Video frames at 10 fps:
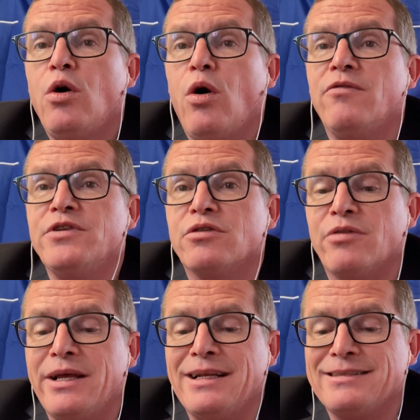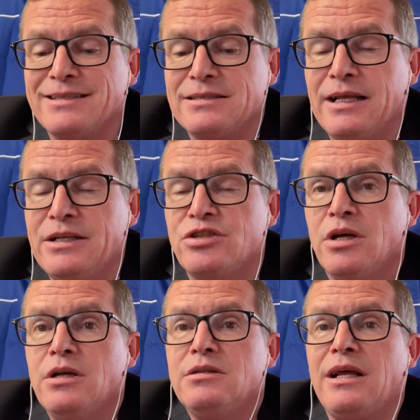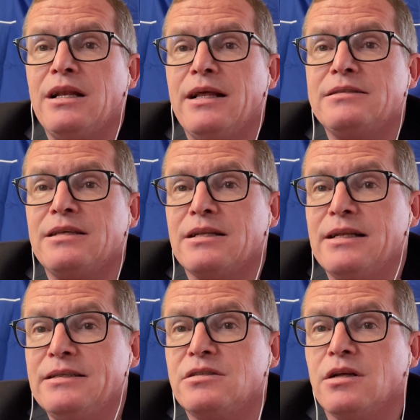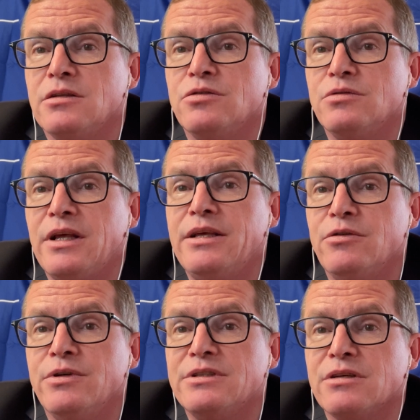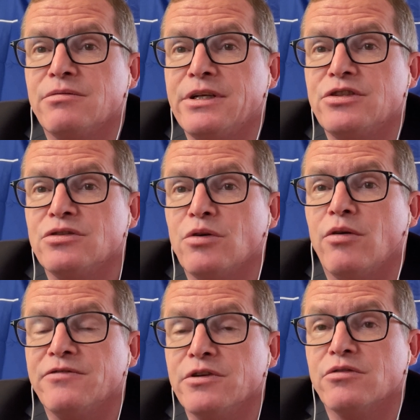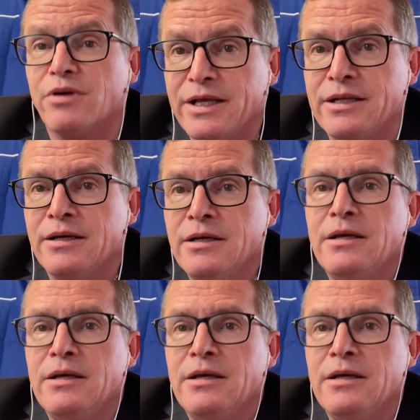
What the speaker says: of Ukraine at this stage, then let's at least do the EU integration of Ukraine,